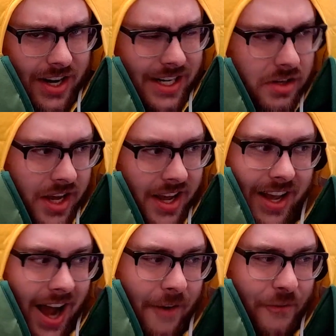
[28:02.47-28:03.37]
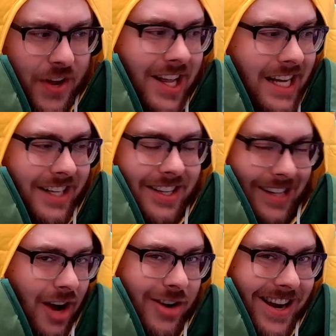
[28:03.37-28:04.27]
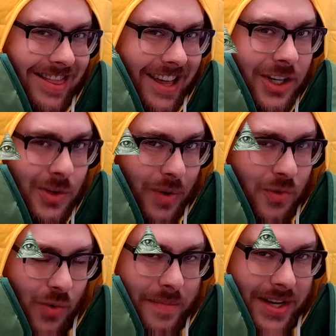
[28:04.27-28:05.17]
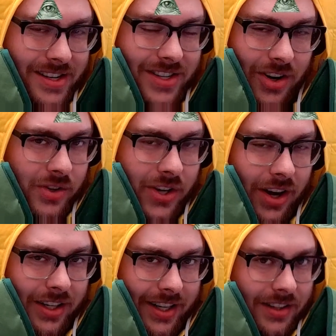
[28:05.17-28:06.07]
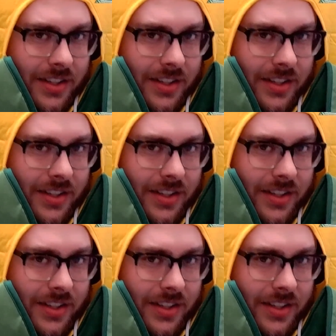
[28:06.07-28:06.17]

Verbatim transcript: He, I feel like this is how he thinks when women start talking.